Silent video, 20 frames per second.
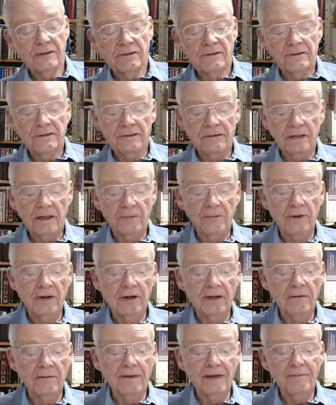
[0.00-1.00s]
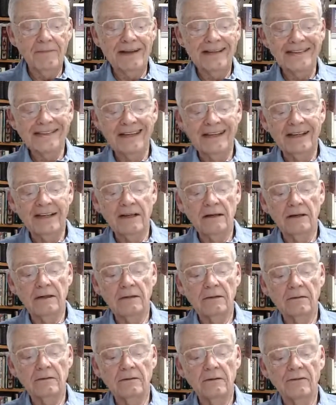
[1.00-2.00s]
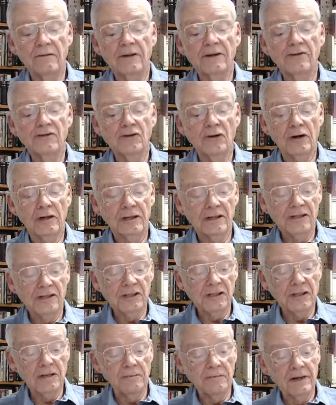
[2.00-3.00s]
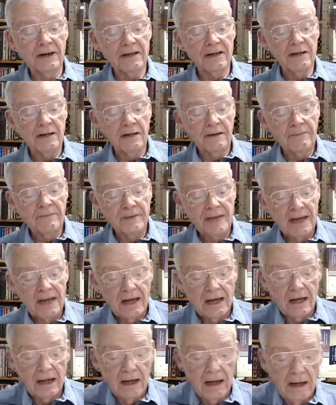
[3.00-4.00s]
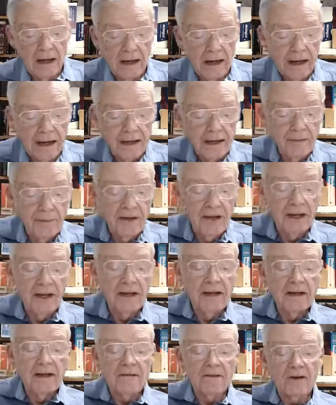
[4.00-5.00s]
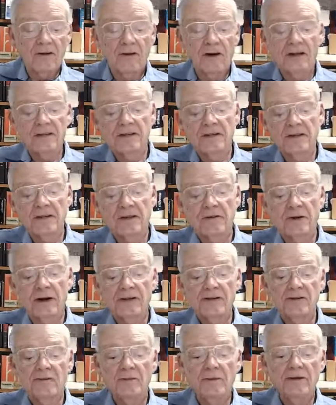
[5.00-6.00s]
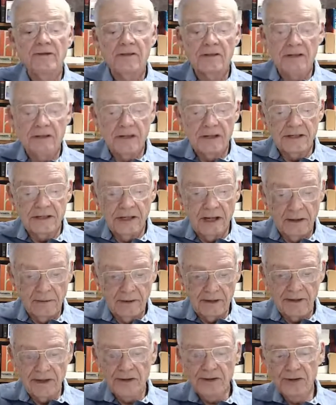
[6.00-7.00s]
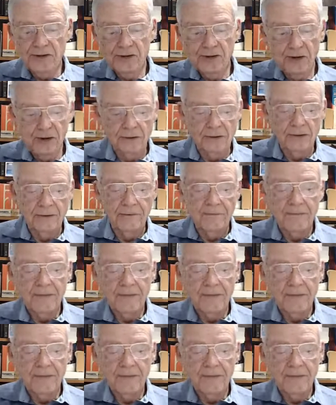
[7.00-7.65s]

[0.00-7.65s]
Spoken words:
of Capernaum and Bethsaida were a very short distance apart, at the beginning of the crossing, the direction would be virtually the same, as I just showed you.